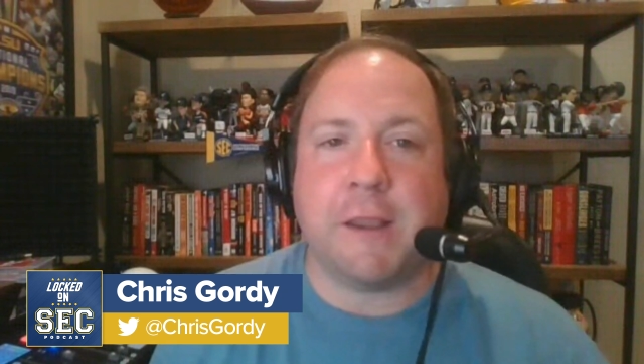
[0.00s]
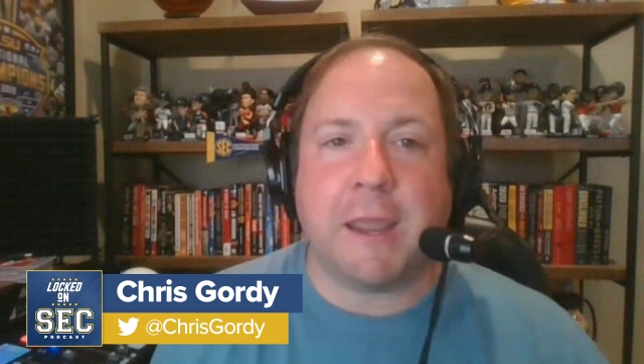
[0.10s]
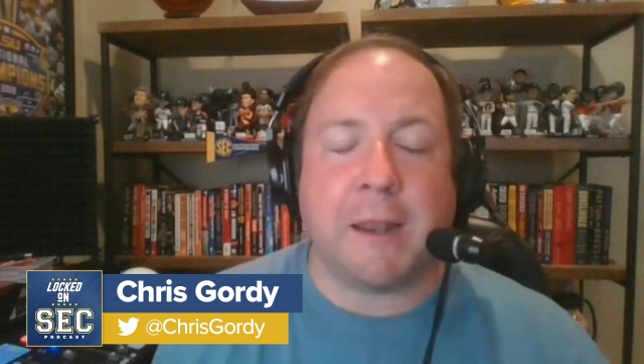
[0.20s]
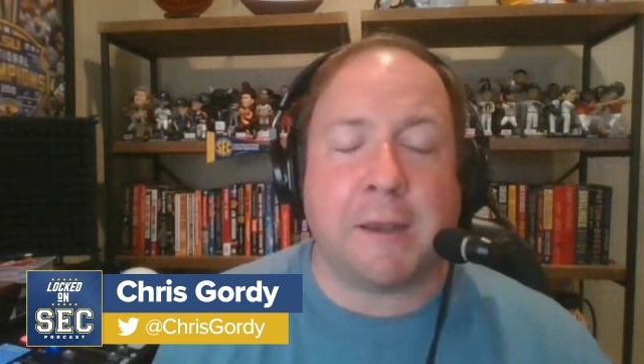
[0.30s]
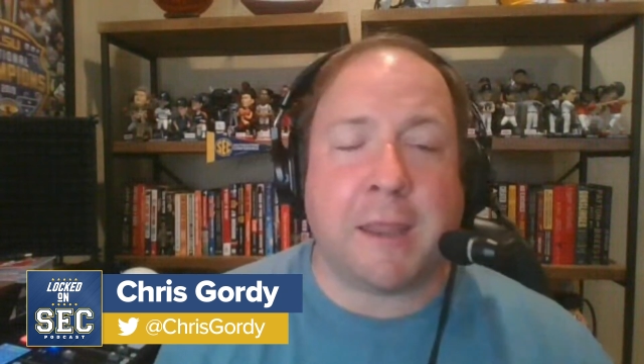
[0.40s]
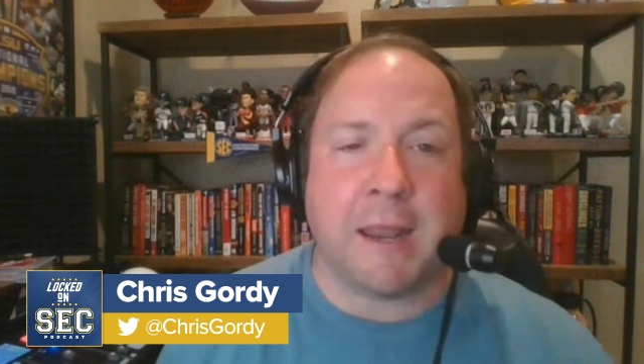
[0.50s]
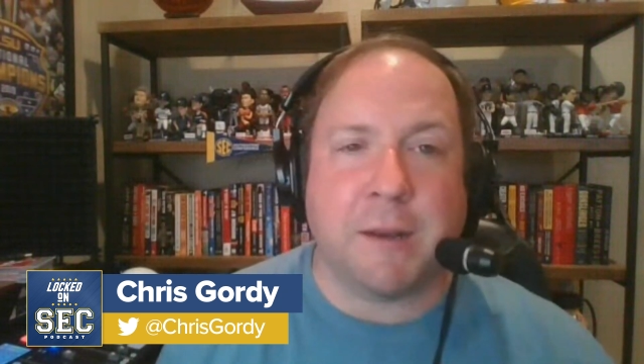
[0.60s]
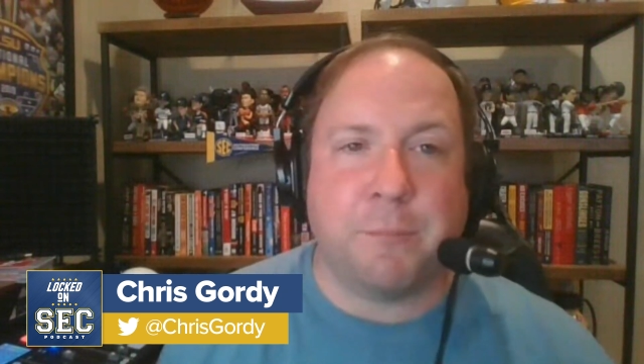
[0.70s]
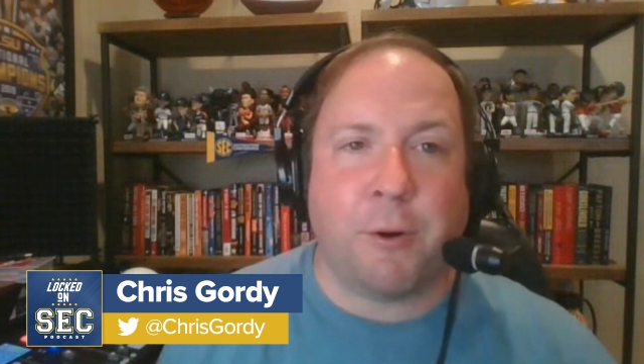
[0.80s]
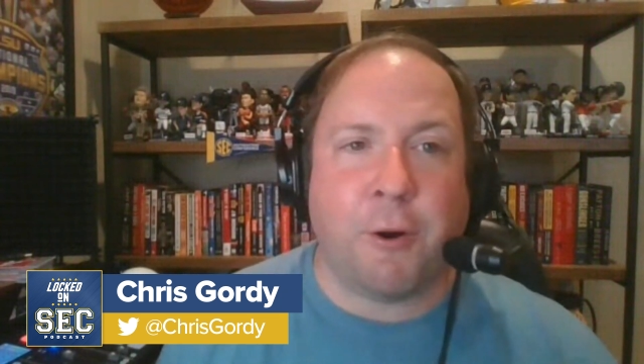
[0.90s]
than a
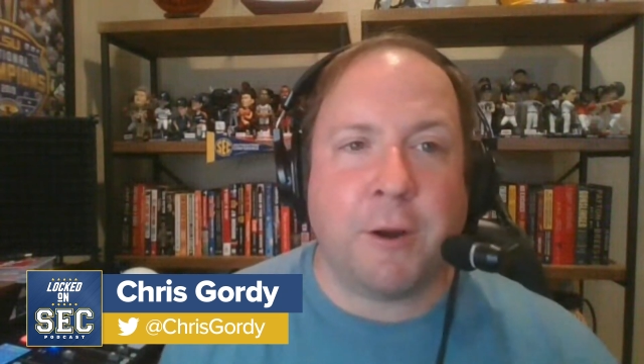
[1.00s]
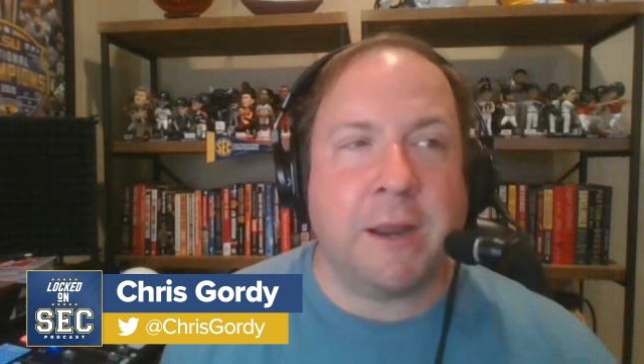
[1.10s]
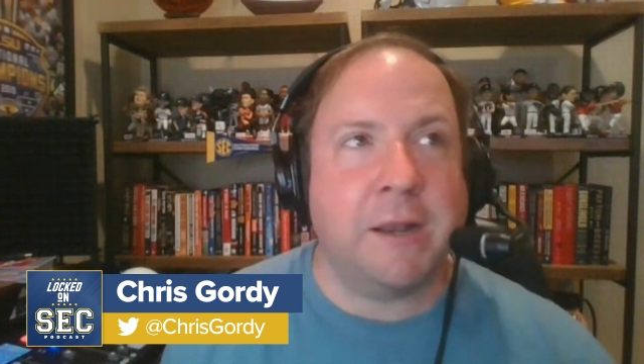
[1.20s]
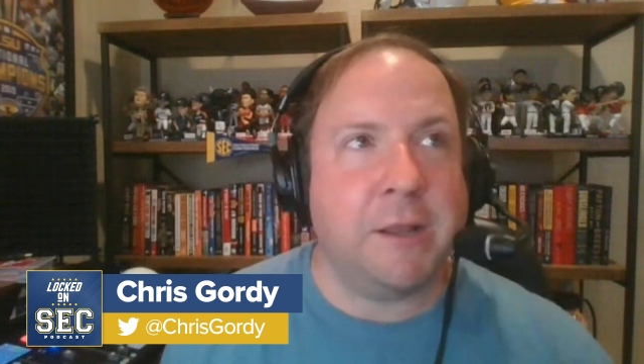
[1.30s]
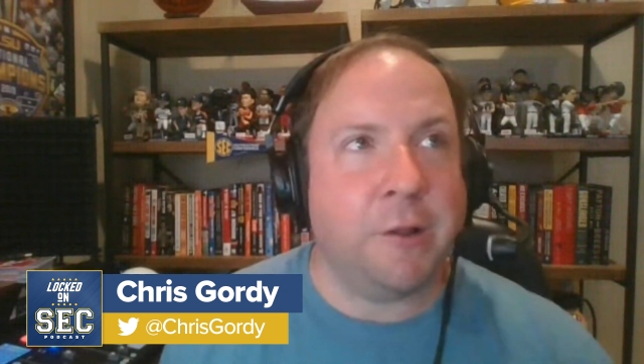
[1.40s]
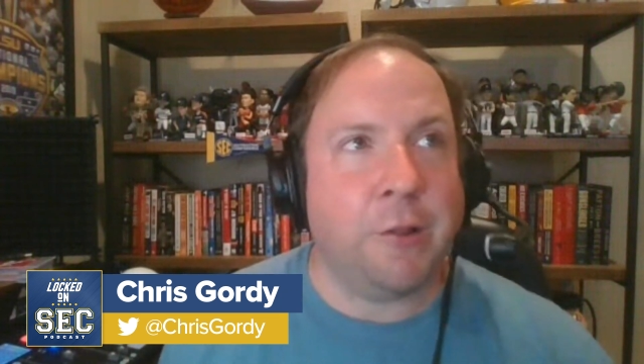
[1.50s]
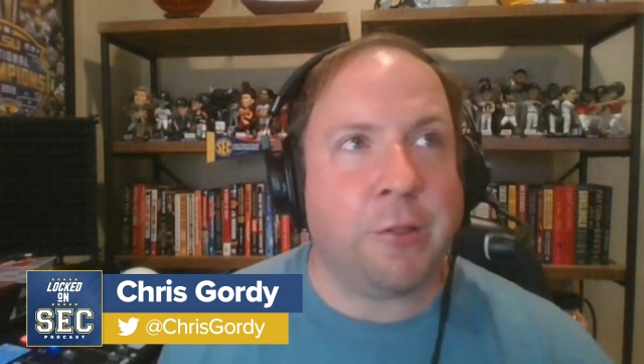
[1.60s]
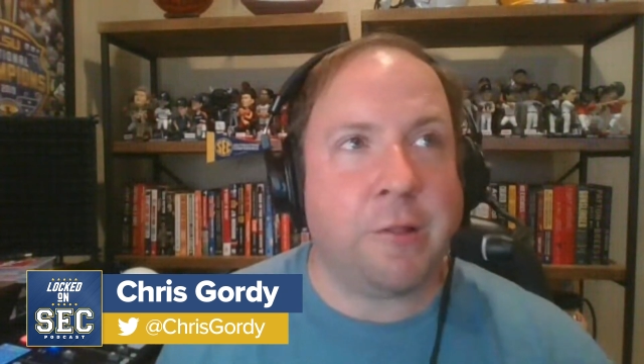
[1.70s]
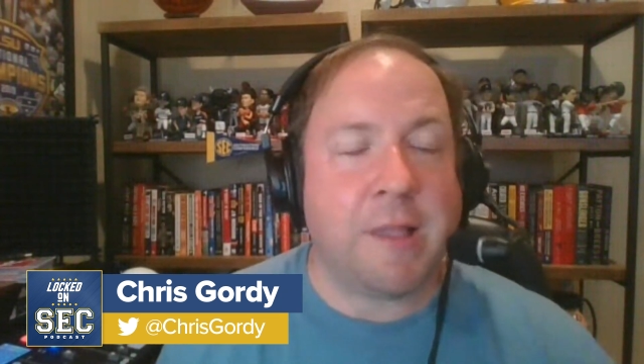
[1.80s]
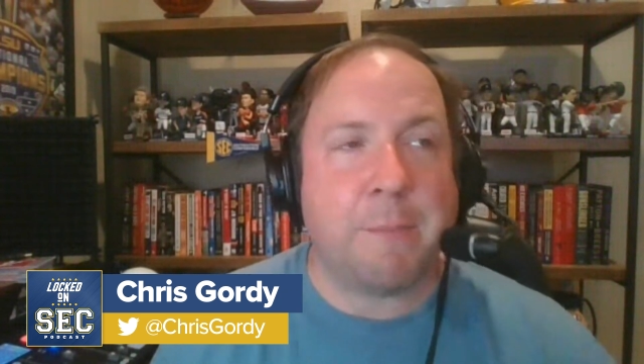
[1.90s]
candy bar. It
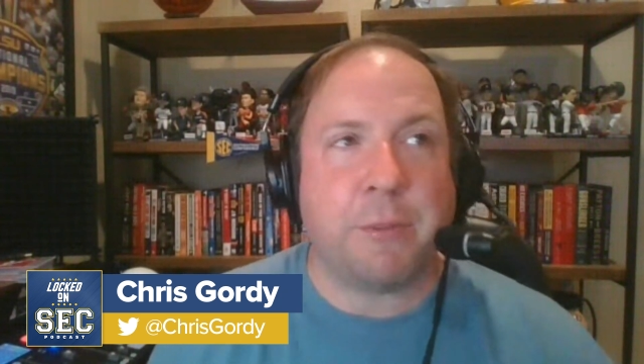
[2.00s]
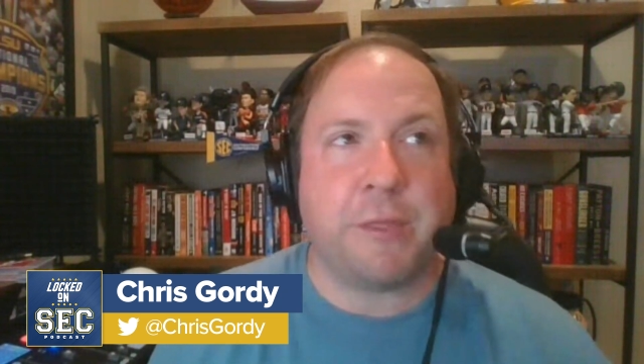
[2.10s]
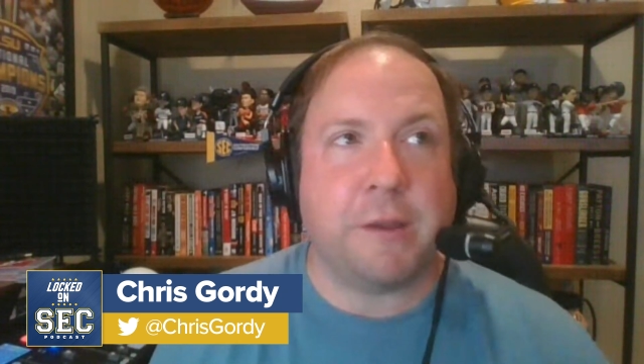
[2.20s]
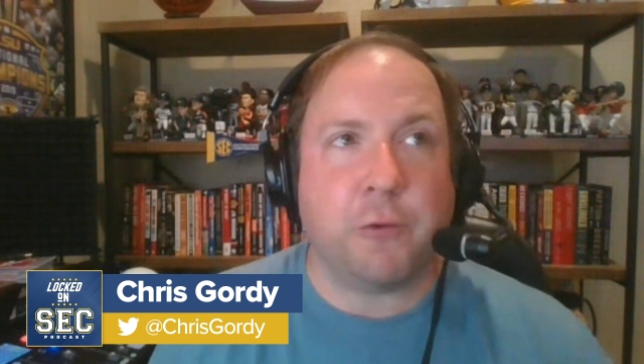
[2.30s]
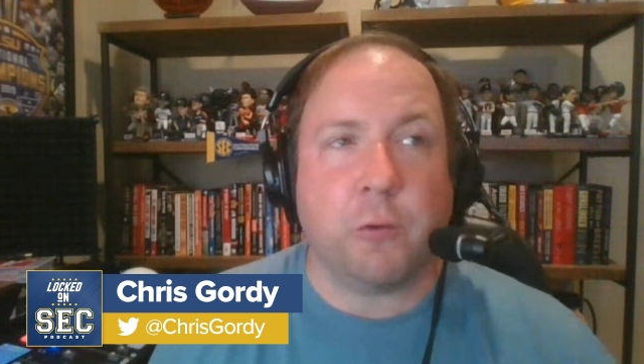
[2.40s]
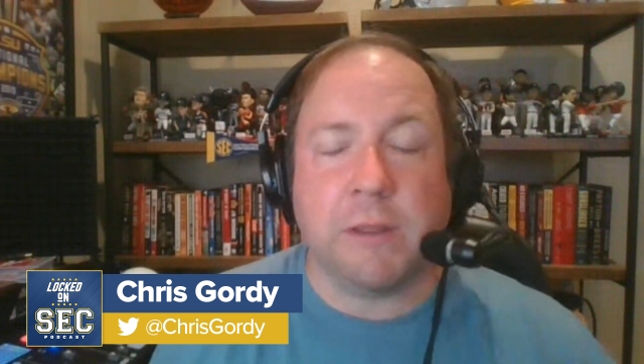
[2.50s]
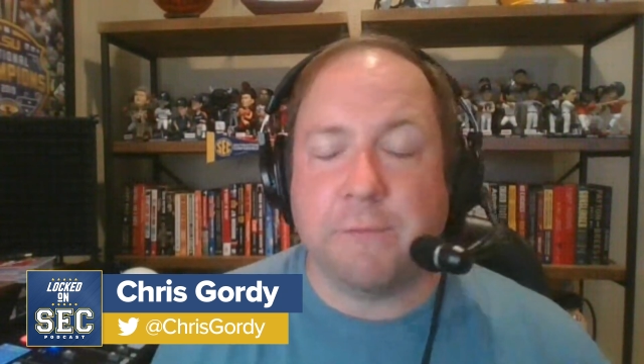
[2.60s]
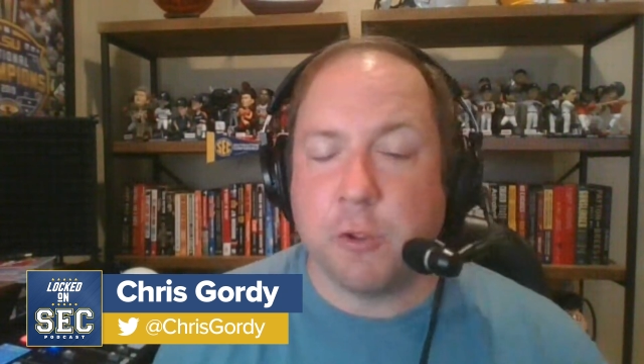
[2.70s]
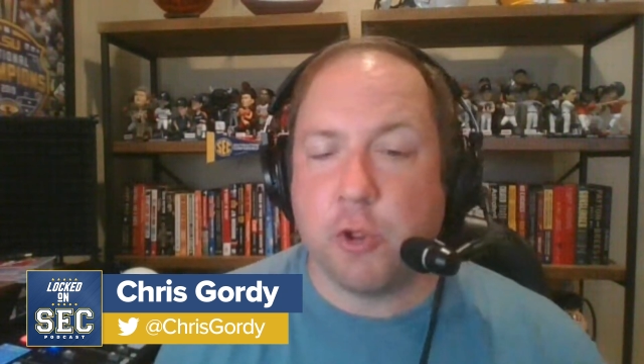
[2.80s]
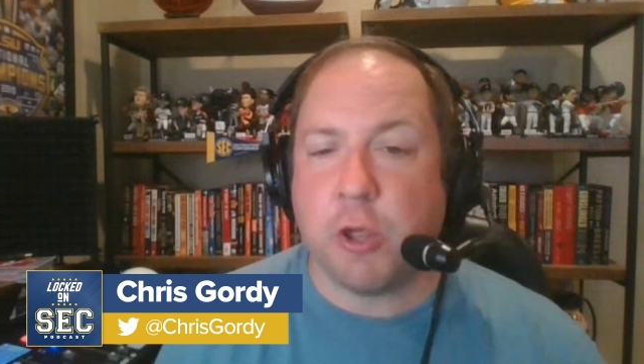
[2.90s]
is the type of thing if you're
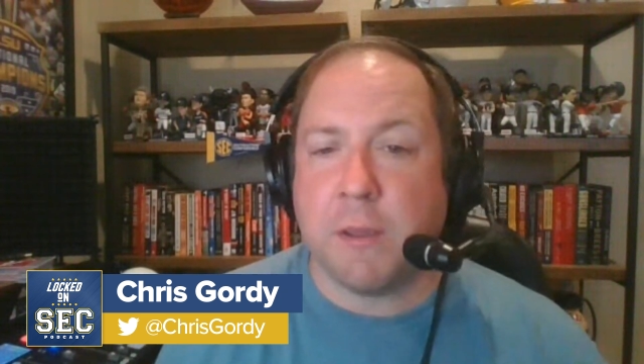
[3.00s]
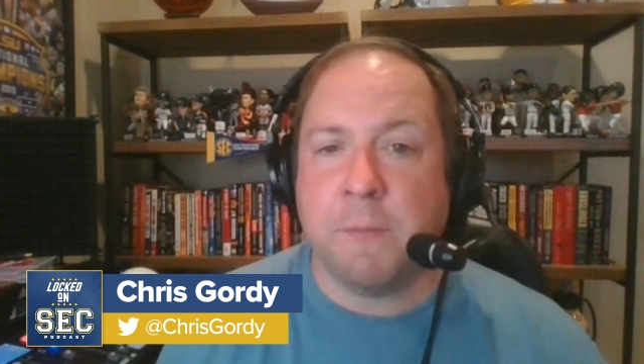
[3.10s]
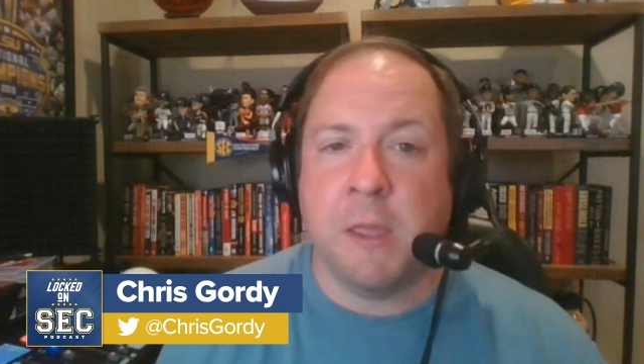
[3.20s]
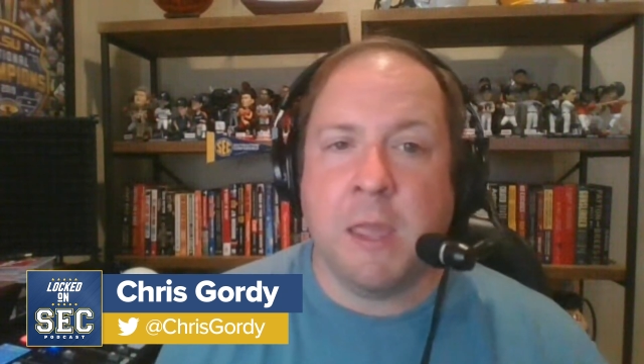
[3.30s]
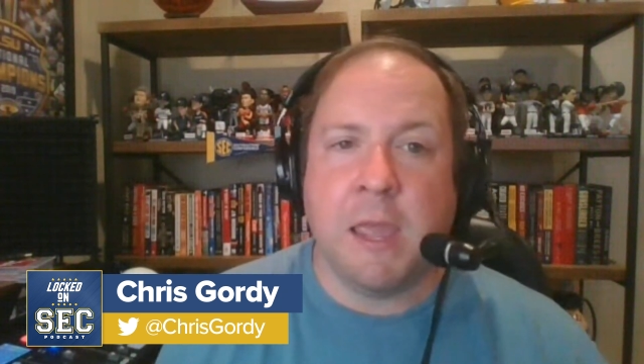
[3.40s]
leaving the gym